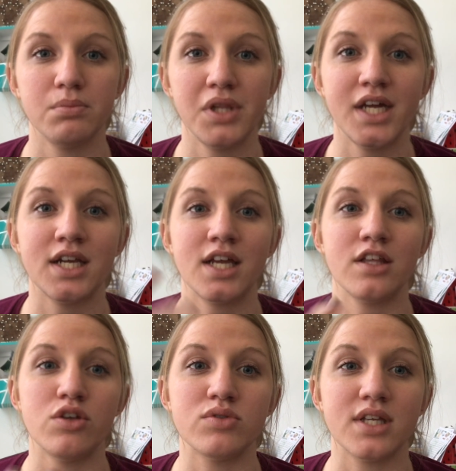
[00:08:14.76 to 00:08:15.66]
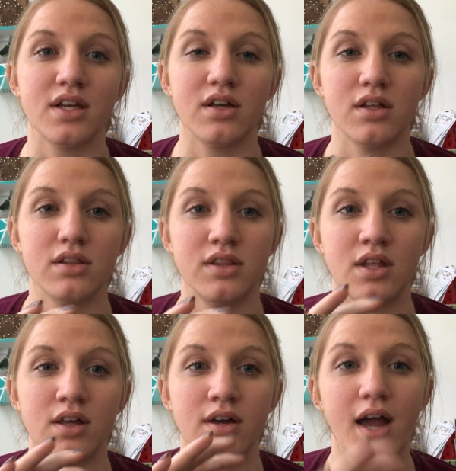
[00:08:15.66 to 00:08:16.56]
planning using
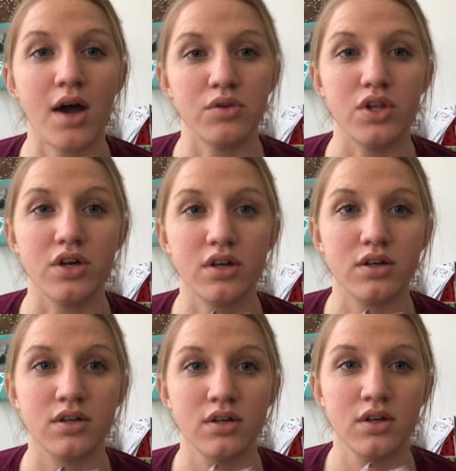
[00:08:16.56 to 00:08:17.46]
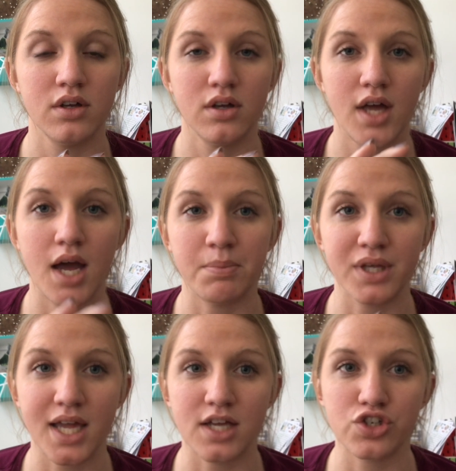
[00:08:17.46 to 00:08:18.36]
the Outlook
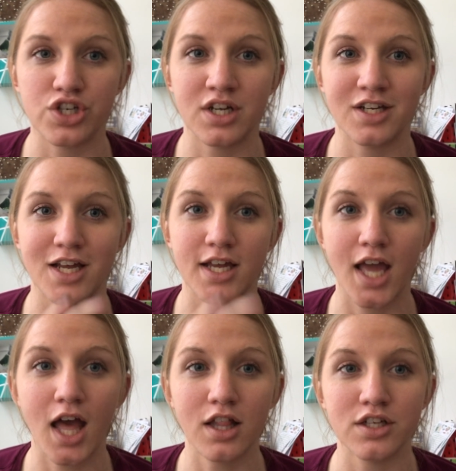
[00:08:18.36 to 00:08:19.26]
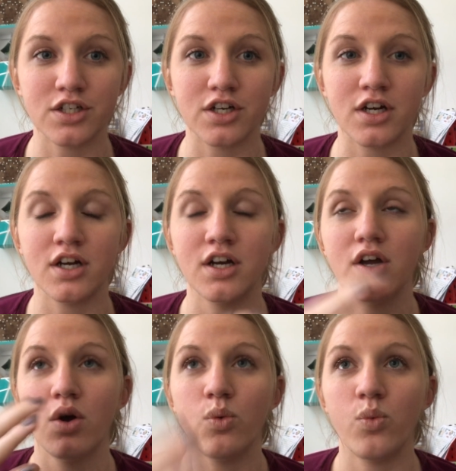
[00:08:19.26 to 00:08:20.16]
application and calendar
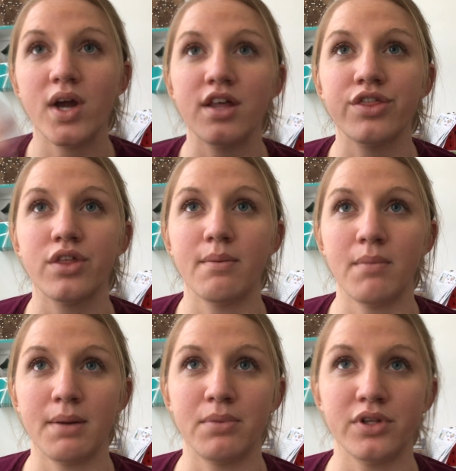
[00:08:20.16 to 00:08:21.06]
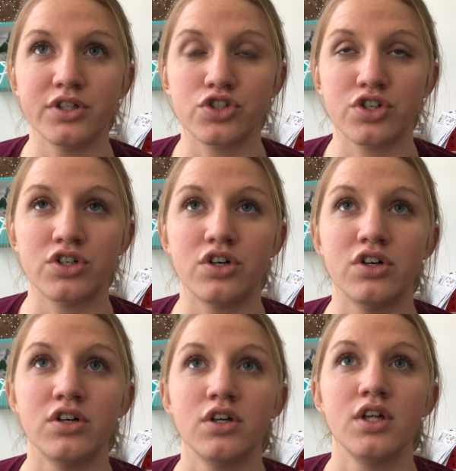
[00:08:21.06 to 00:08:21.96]
with my bullet
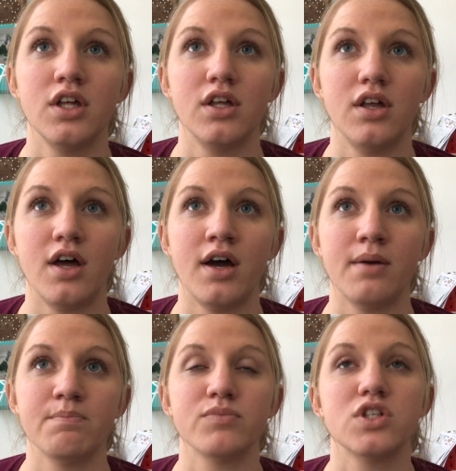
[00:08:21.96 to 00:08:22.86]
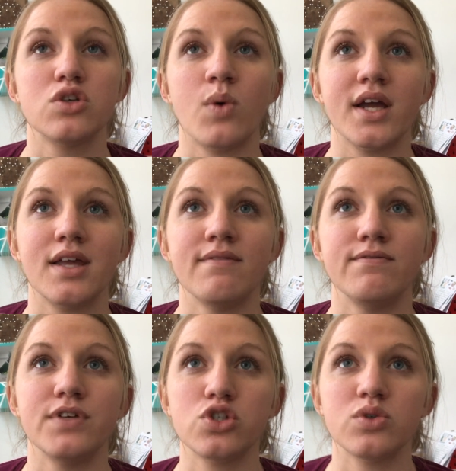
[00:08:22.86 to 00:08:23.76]
journal, so I can
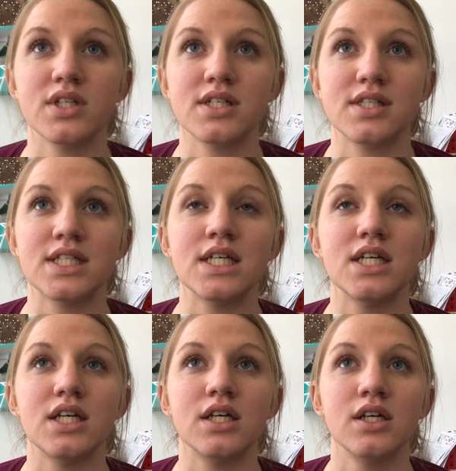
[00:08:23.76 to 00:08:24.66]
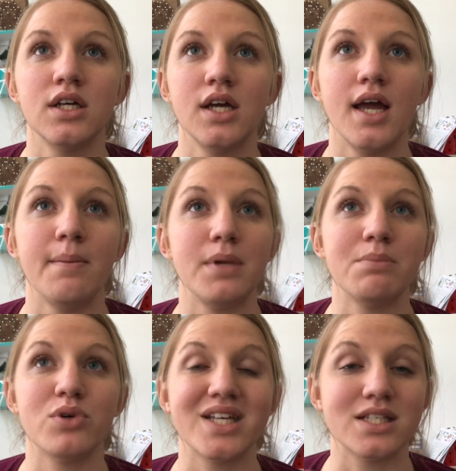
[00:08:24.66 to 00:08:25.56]
visually see and
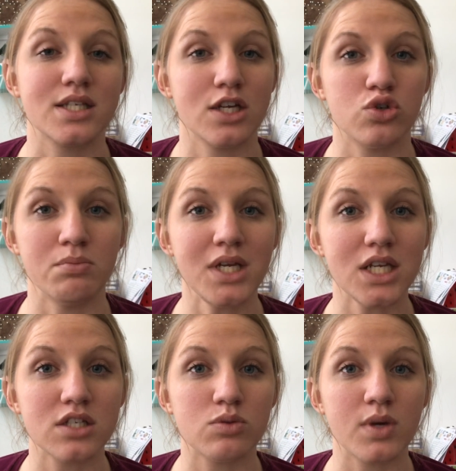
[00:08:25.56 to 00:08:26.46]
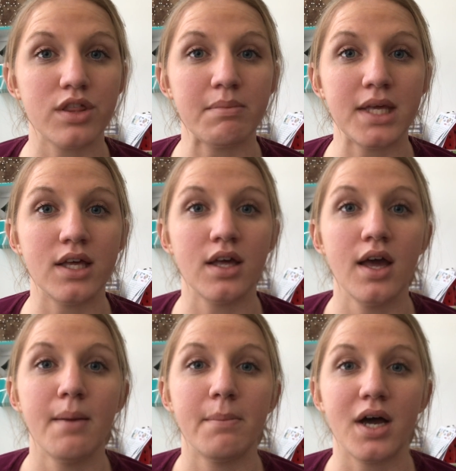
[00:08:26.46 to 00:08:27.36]
people can schedule meetings with me,
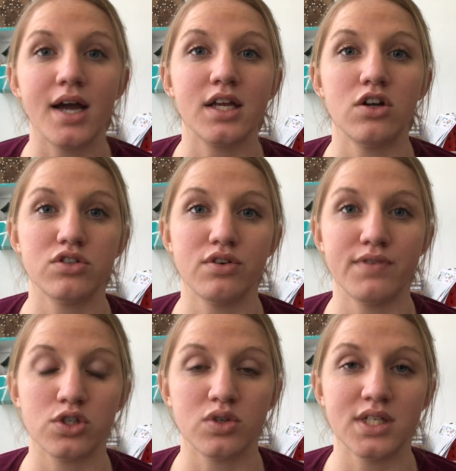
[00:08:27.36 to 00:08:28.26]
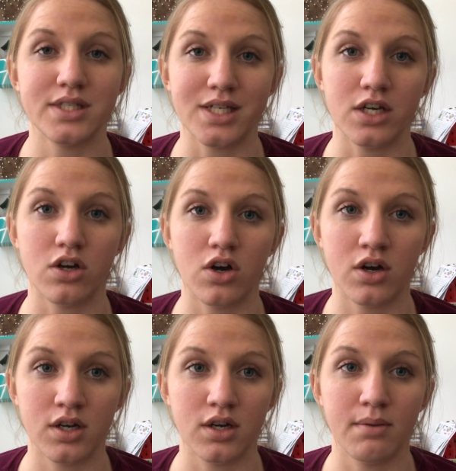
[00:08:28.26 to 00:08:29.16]
but I can also visually see it
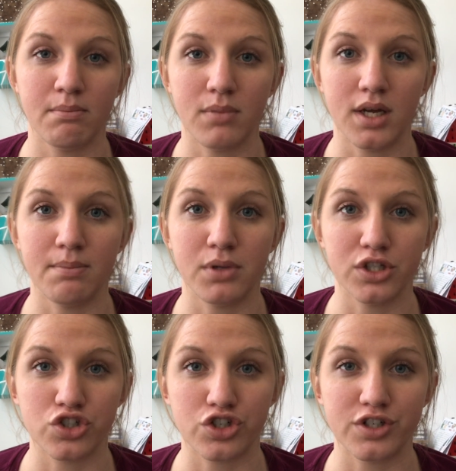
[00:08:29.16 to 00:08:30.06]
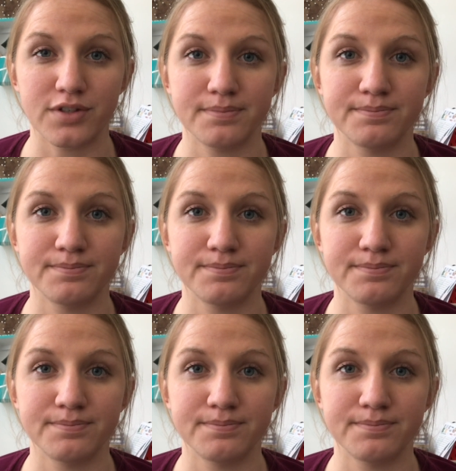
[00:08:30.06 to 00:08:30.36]
on my bullet journal.